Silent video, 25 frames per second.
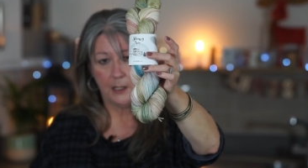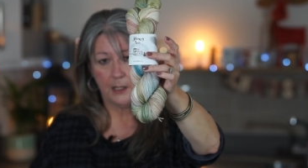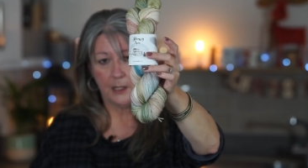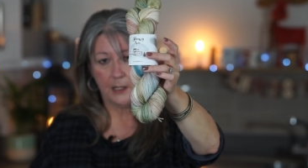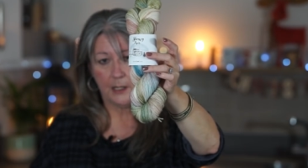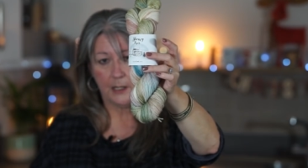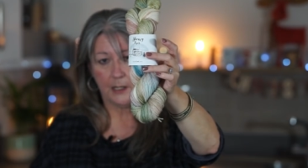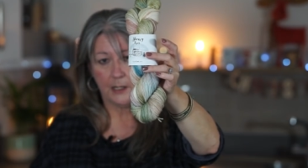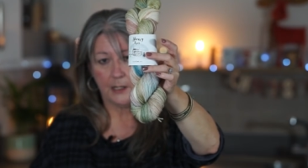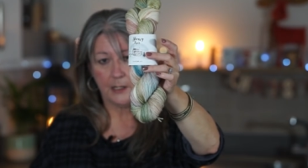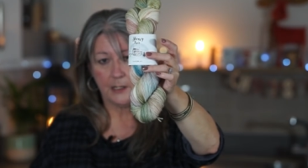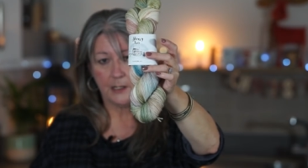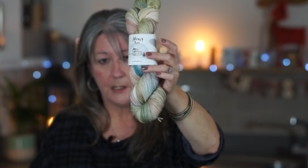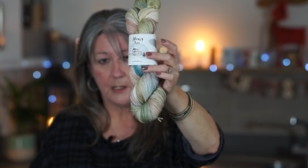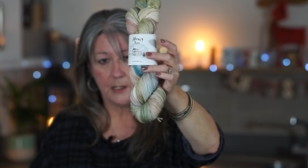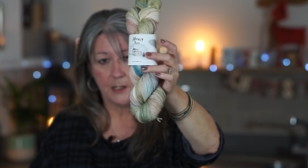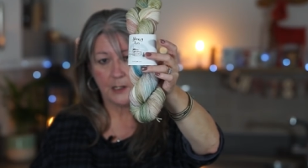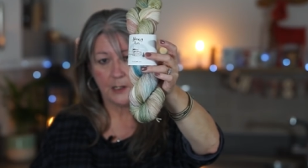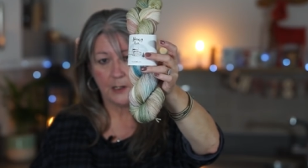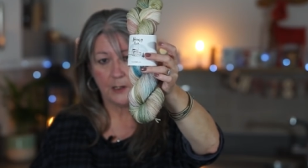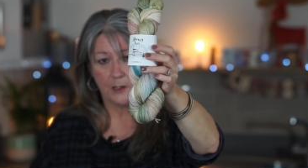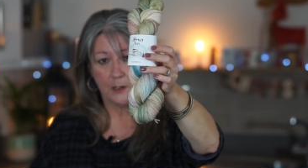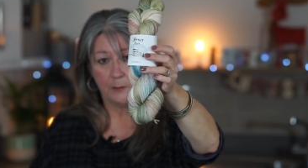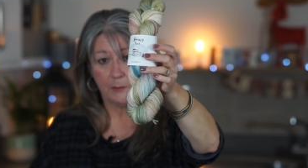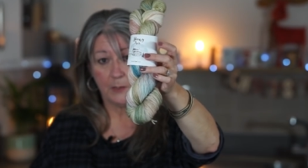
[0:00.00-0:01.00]
And
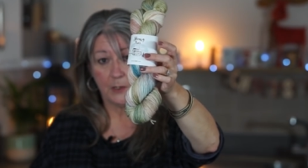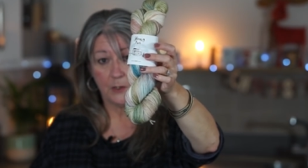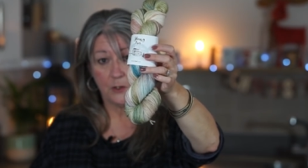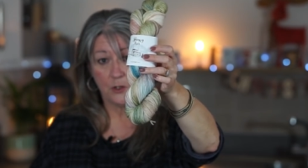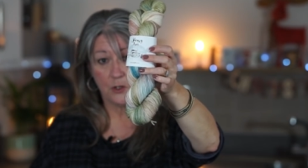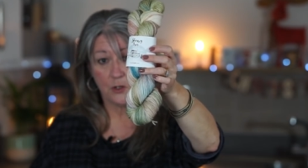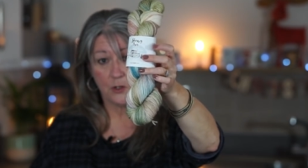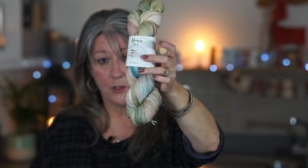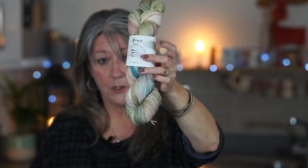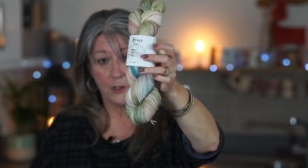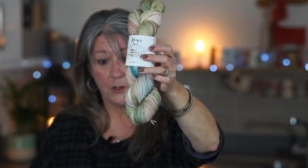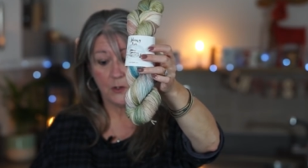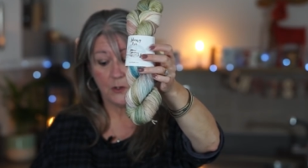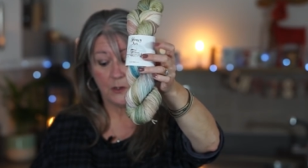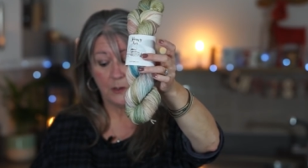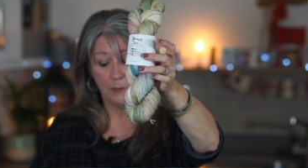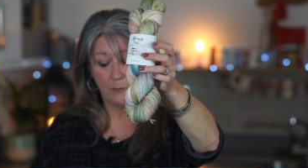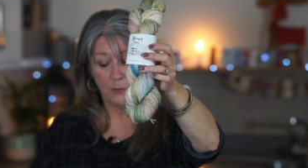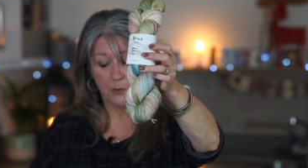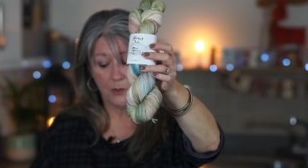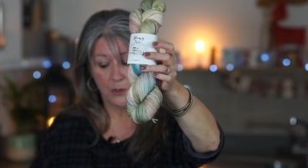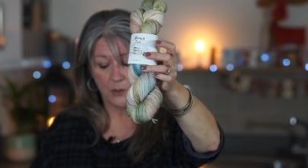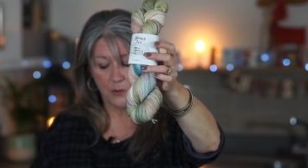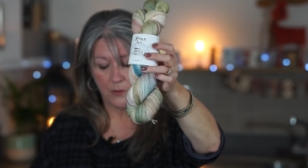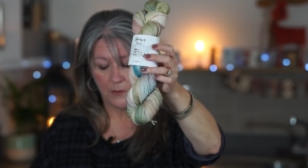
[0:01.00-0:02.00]
I'm going to try and do an
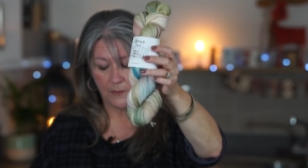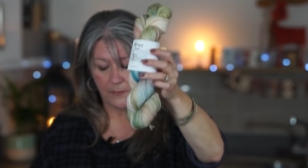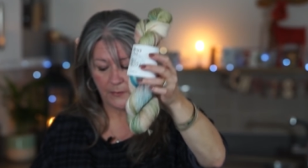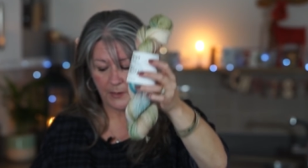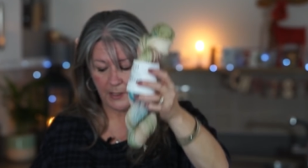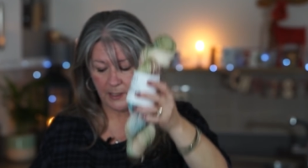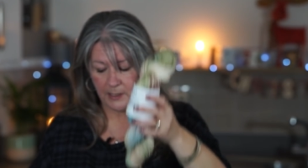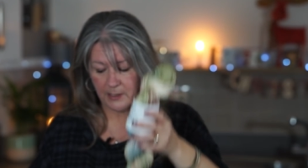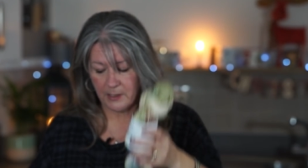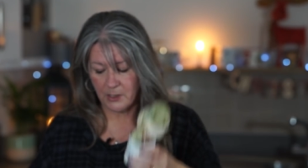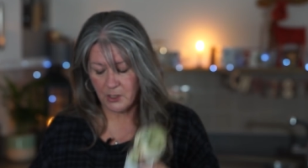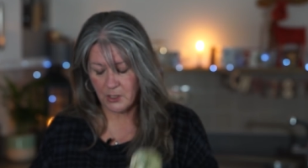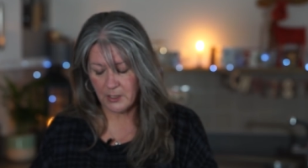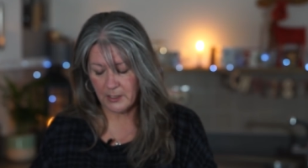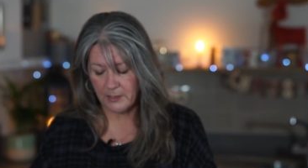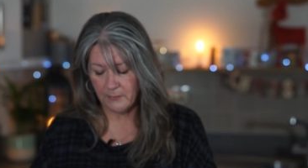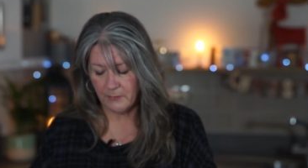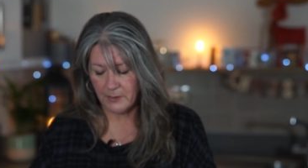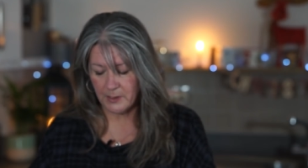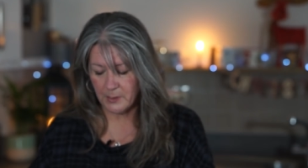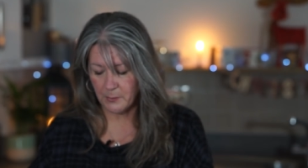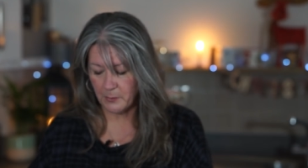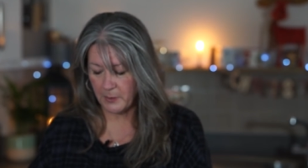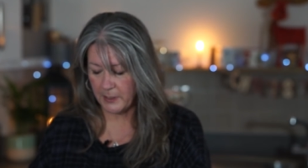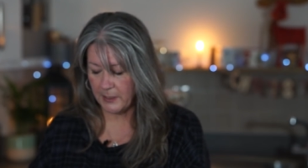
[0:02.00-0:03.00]
embroidery of that, actually,
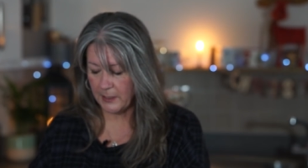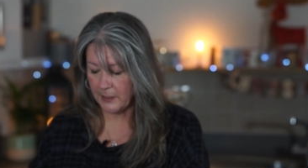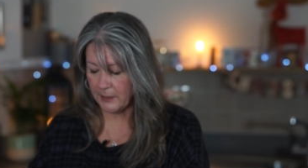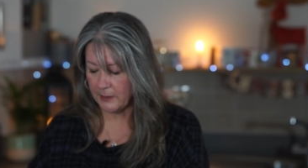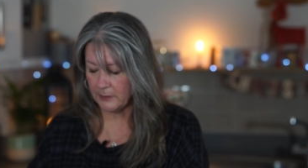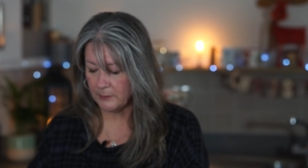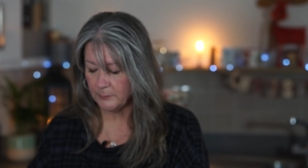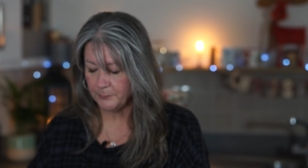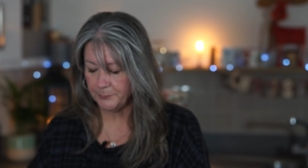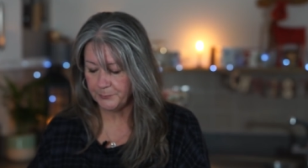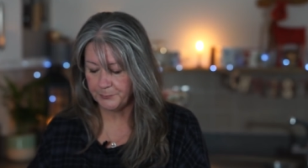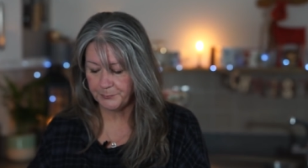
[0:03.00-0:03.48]
this week.